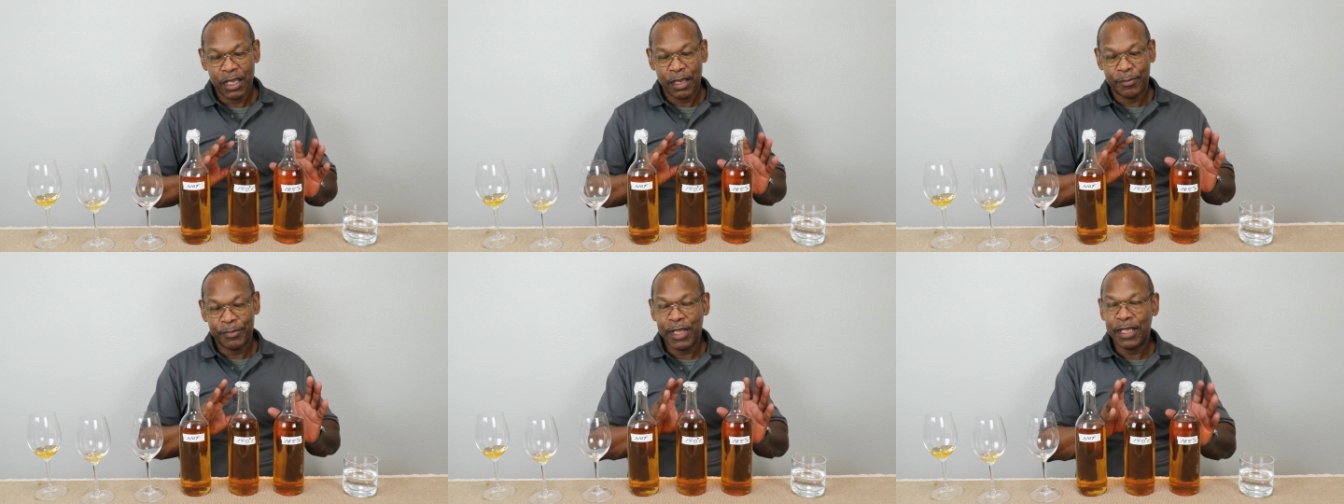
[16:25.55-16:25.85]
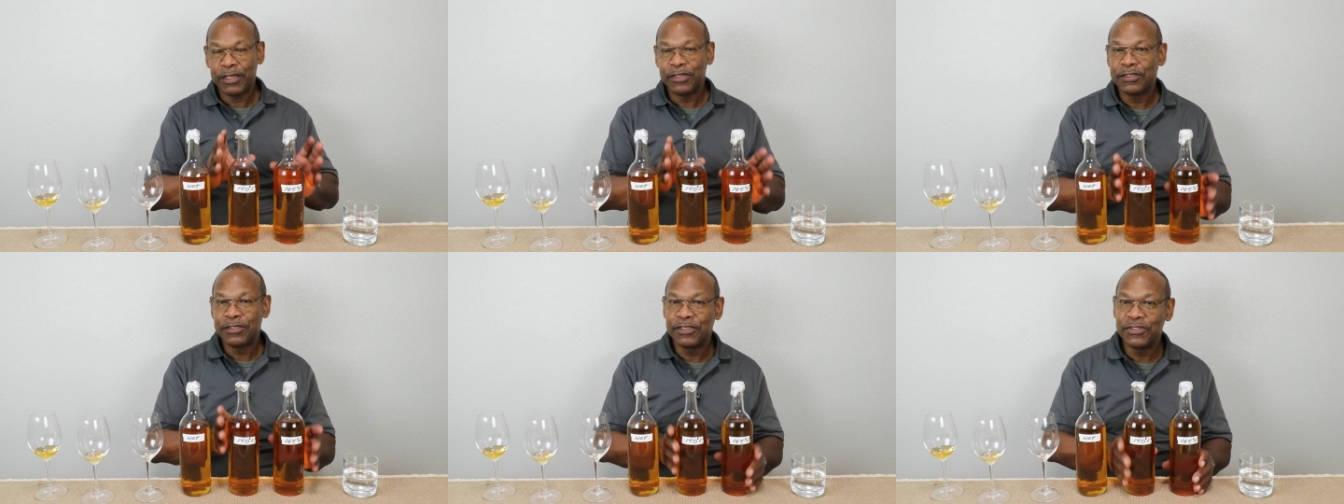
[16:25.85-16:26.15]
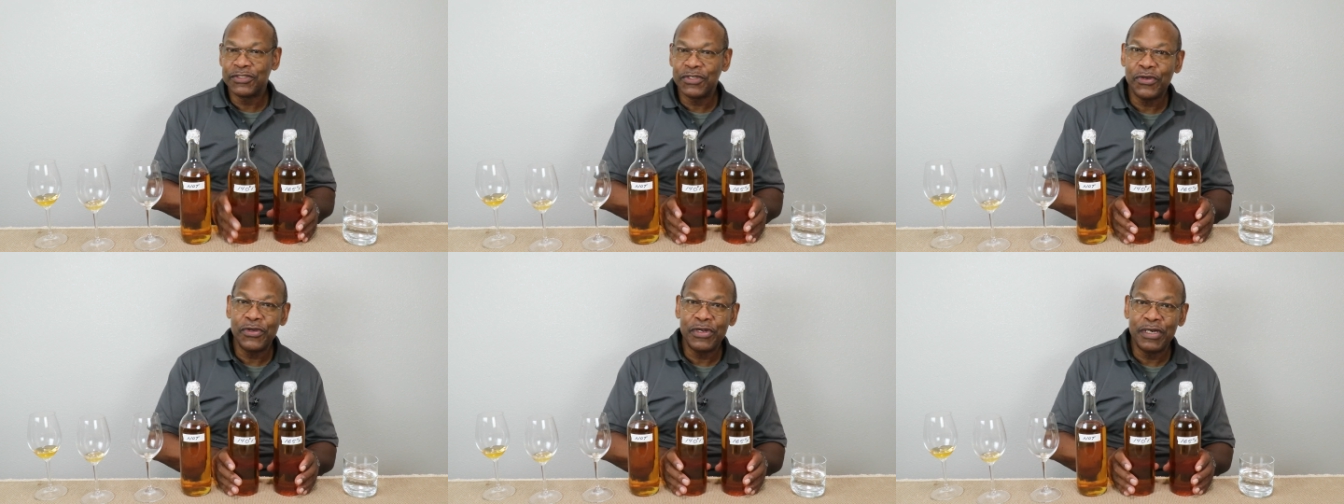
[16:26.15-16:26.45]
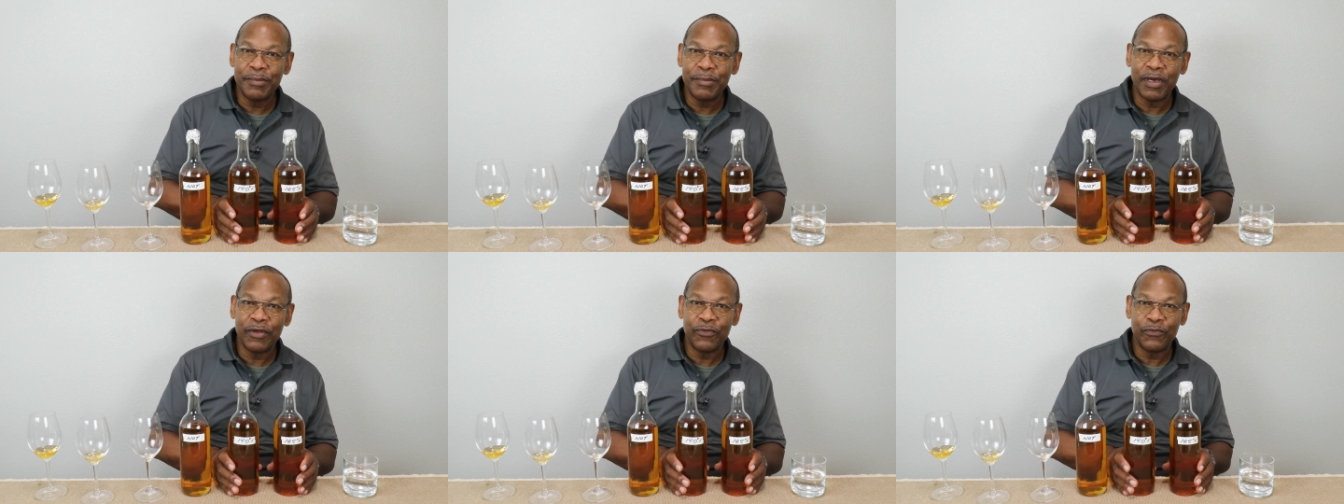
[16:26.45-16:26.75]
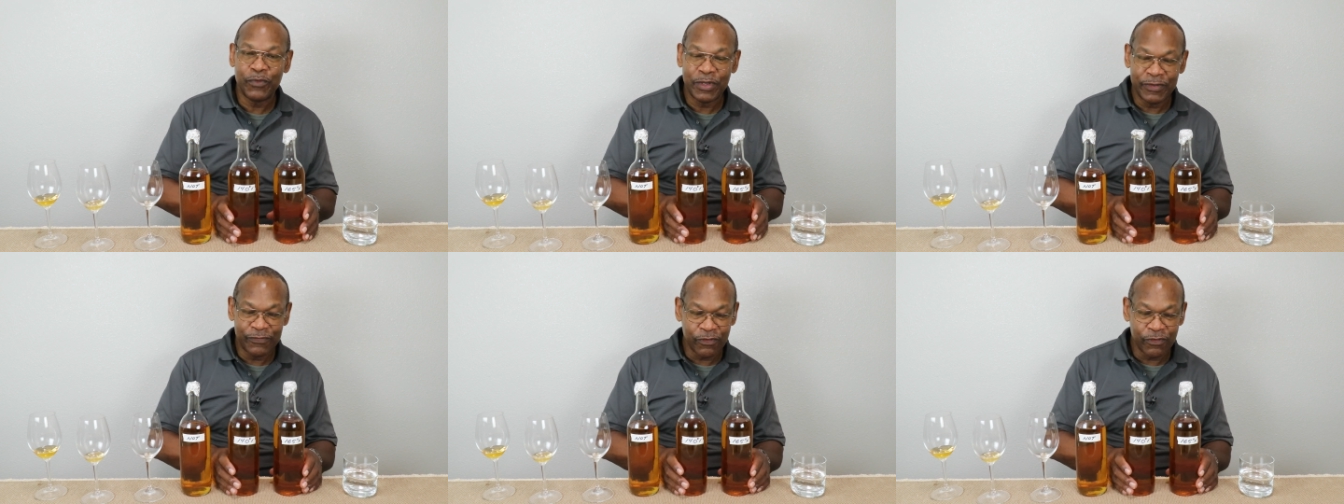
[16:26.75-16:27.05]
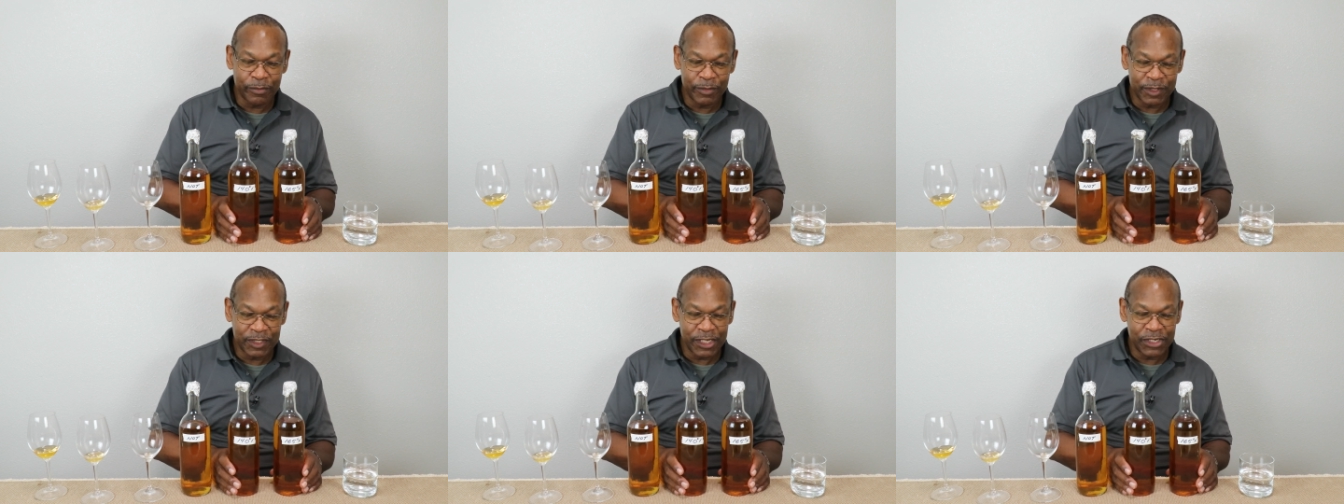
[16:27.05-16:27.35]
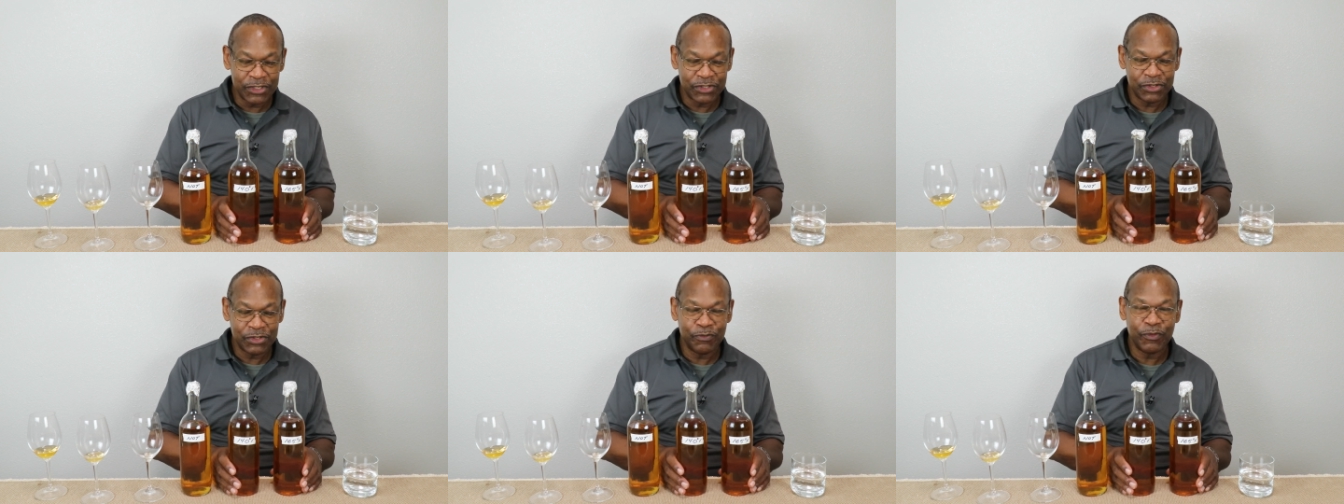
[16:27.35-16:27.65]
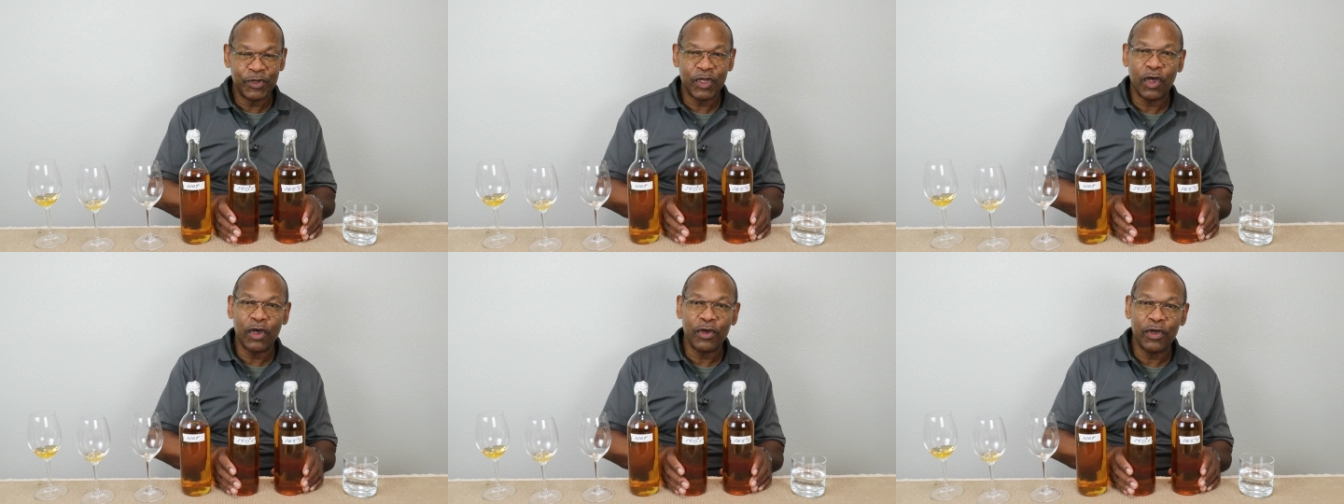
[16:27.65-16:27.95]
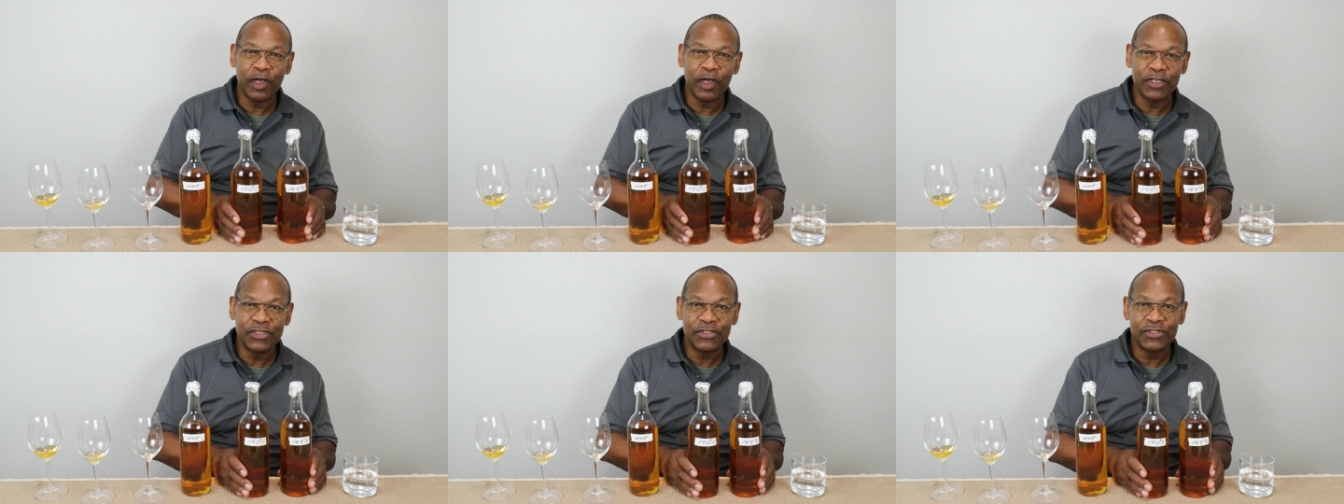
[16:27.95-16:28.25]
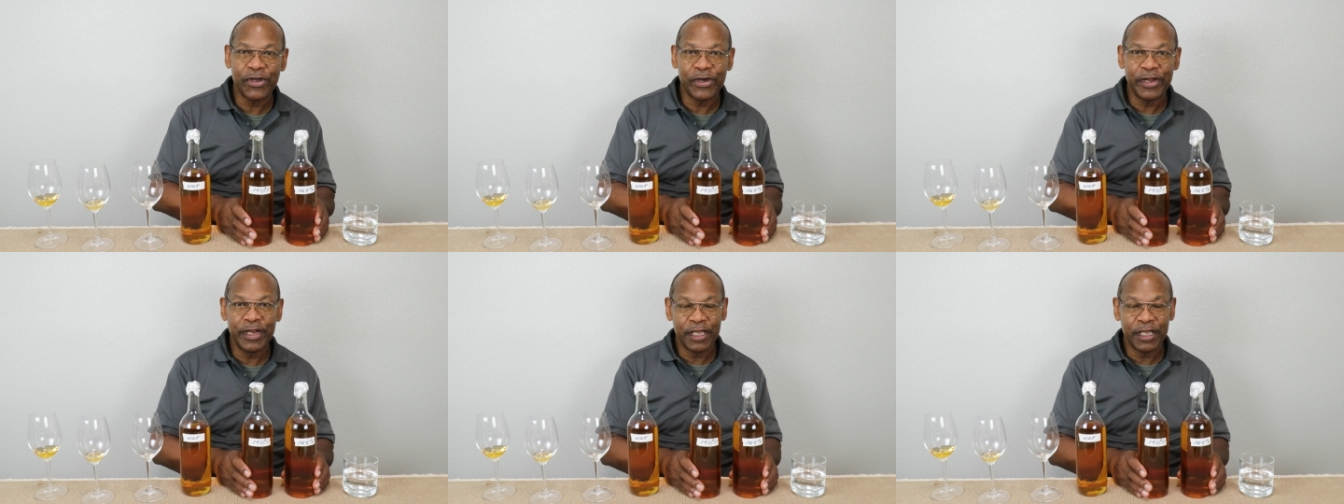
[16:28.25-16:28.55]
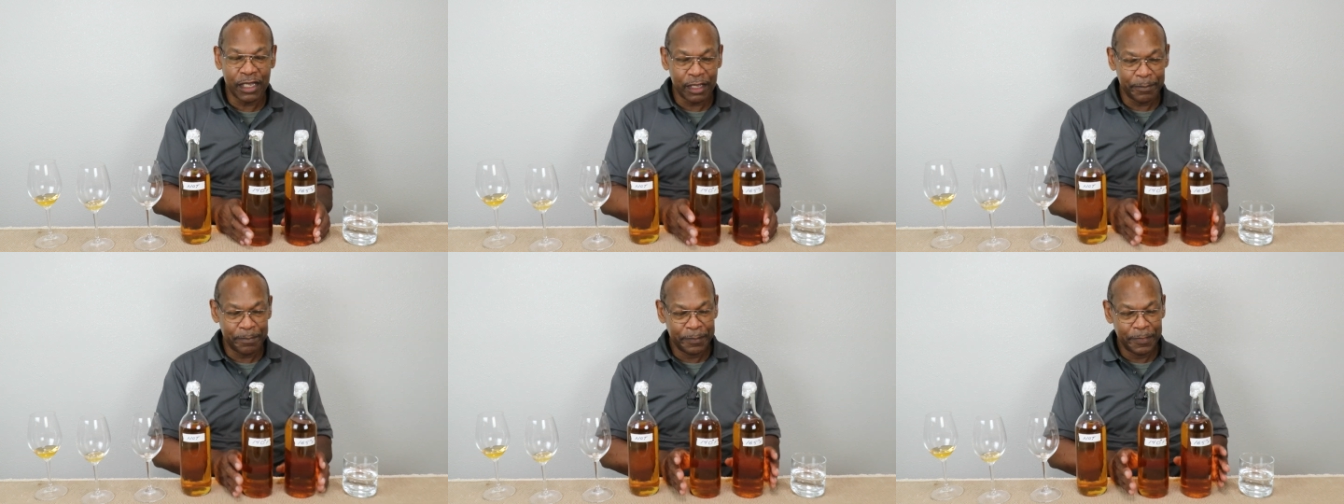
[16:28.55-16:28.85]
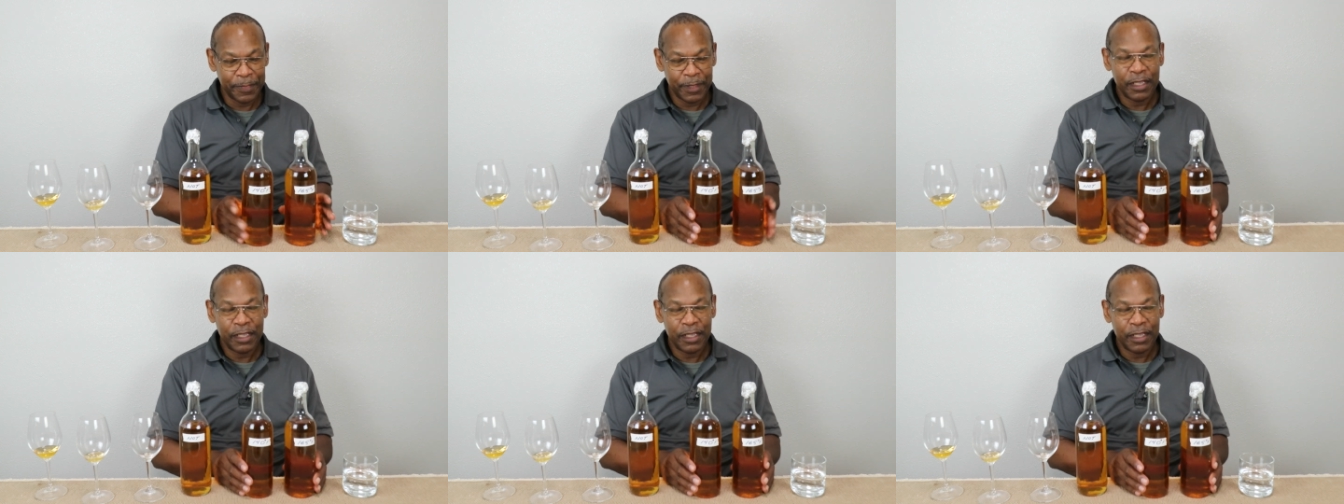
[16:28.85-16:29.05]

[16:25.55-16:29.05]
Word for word: I'm not concerned about refermentation starting up